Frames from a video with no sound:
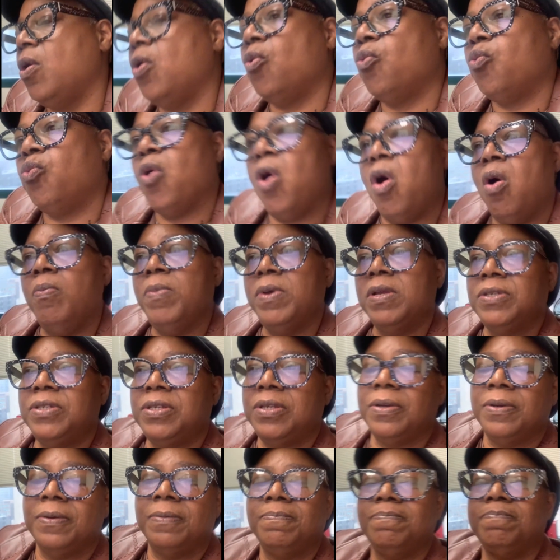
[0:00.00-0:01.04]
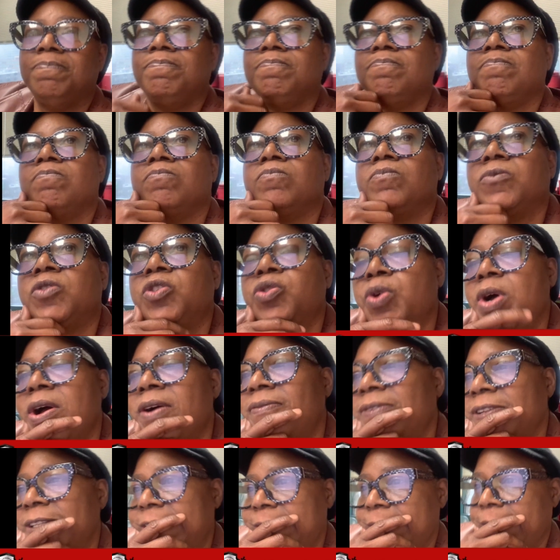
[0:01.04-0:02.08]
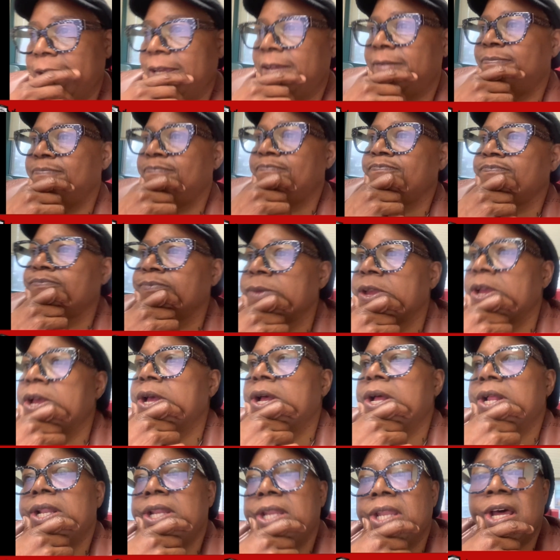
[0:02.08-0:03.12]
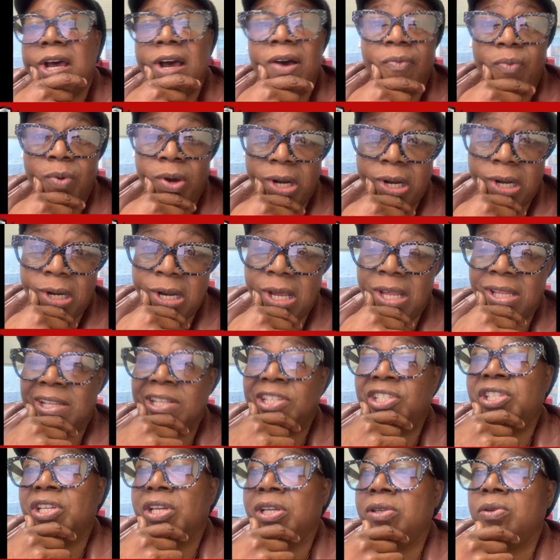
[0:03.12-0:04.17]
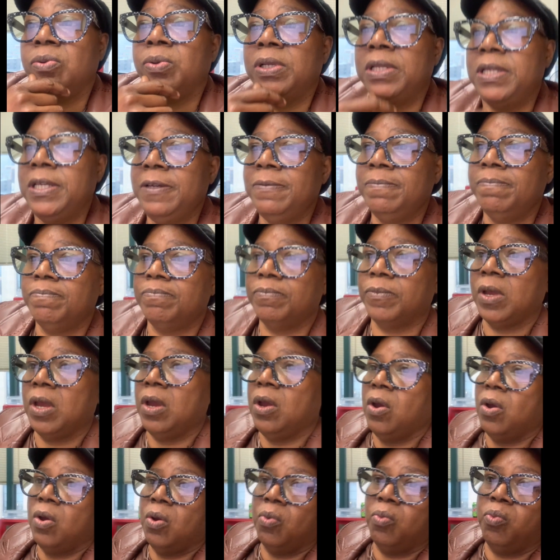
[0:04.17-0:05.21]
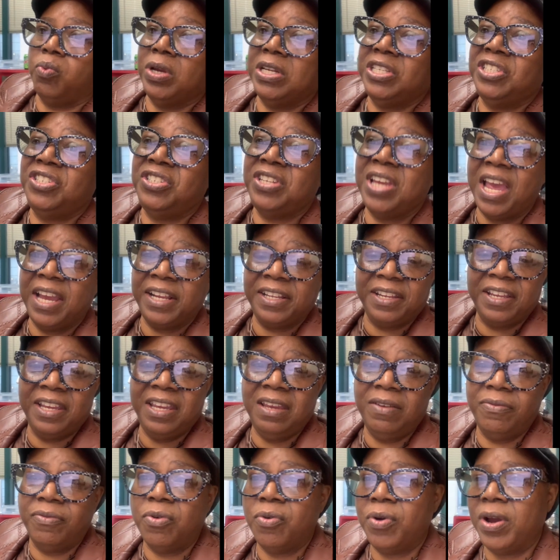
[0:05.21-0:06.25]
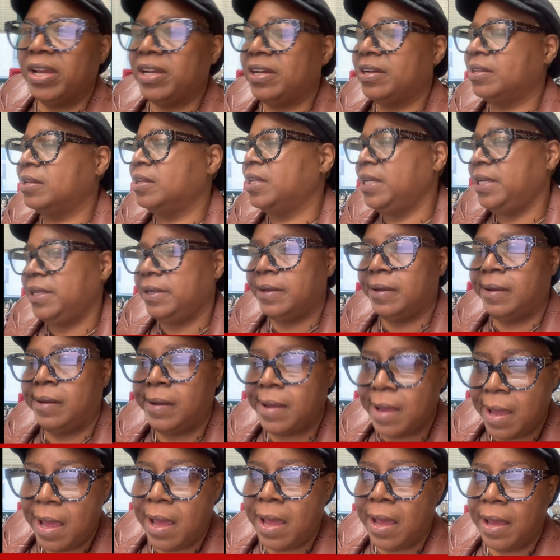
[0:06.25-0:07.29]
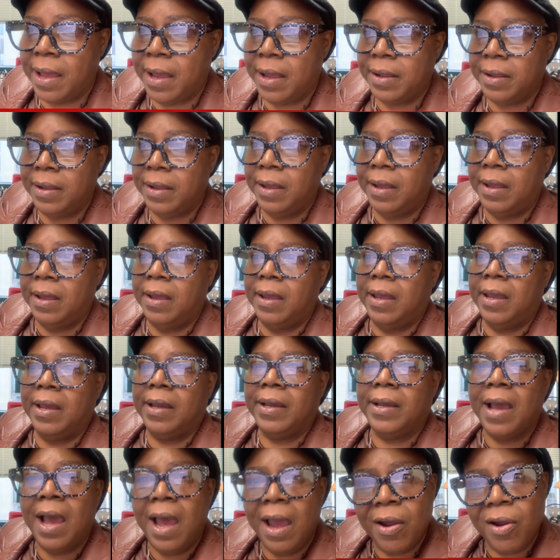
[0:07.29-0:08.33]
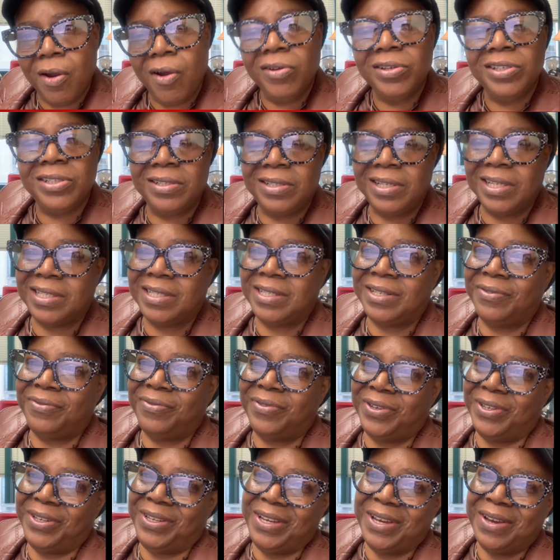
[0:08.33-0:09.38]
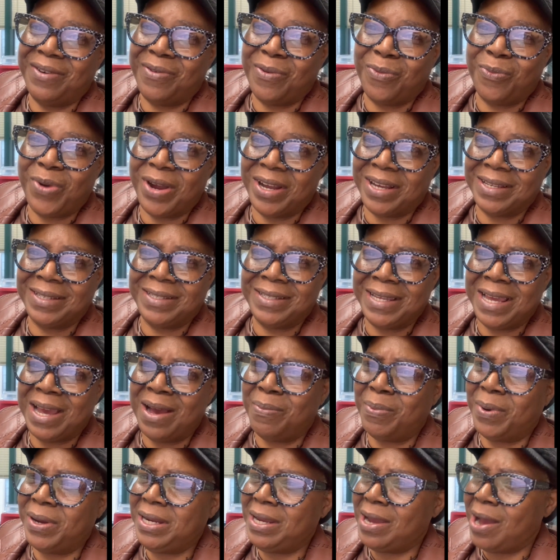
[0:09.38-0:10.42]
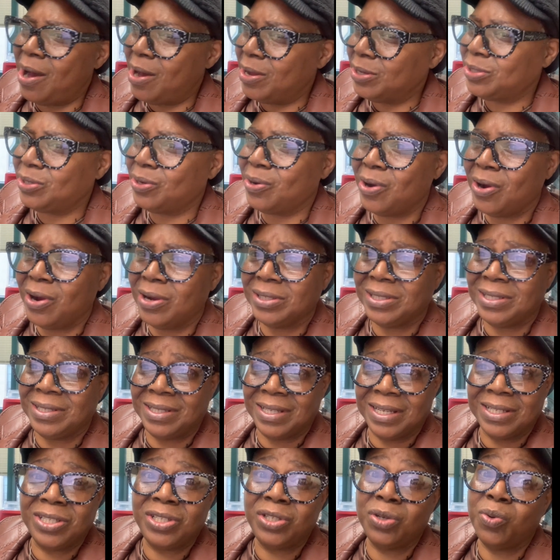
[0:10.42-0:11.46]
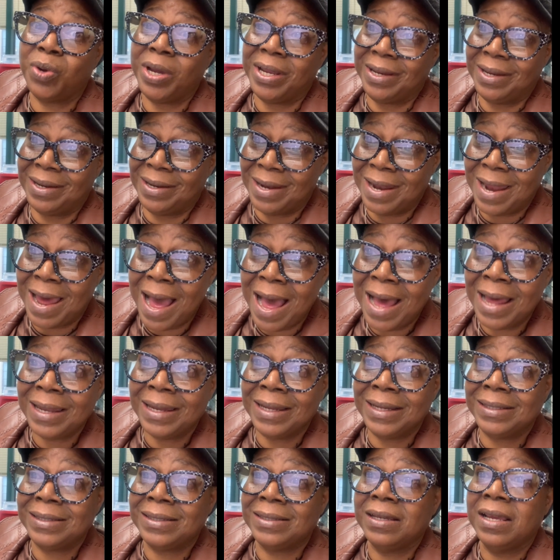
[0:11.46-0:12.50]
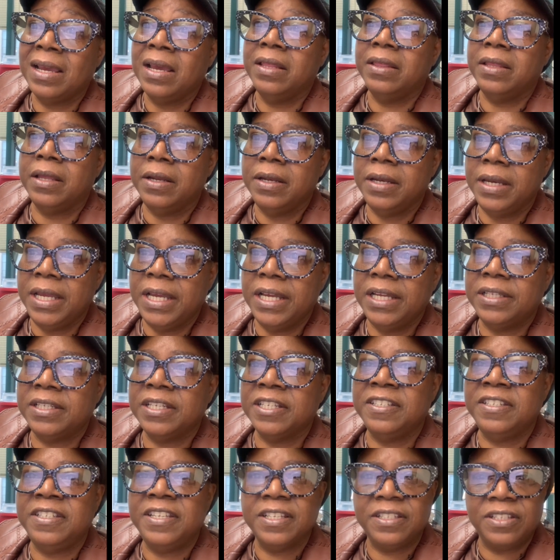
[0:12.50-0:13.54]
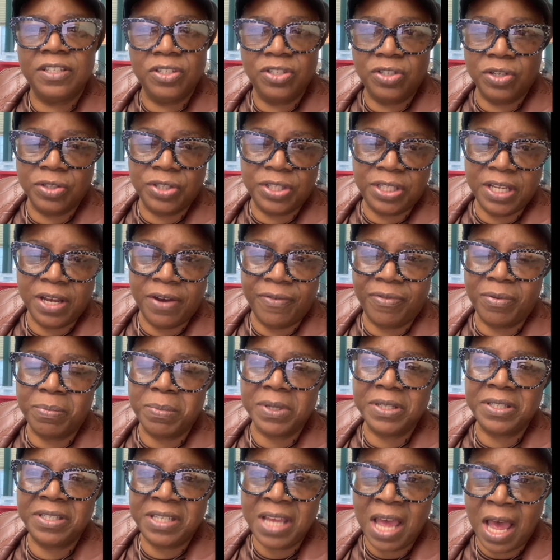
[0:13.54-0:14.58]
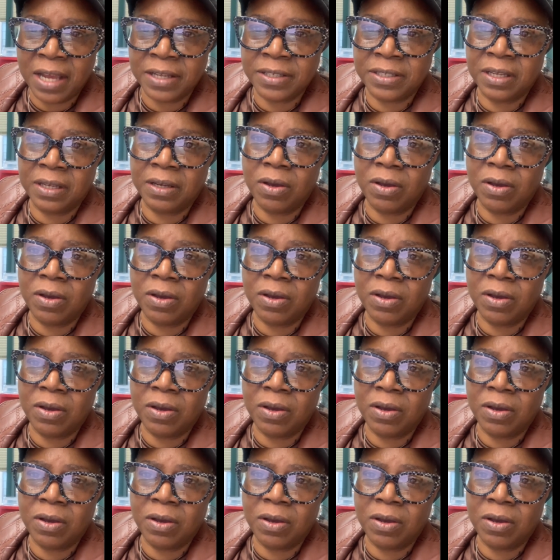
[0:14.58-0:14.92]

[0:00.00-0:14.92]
Romans 12:10. Love one another genuinely. Reject evil and cling to God. God urges us to forgive and reconcile, but he also urges us to acknowledge the need to distance yourself from a toxic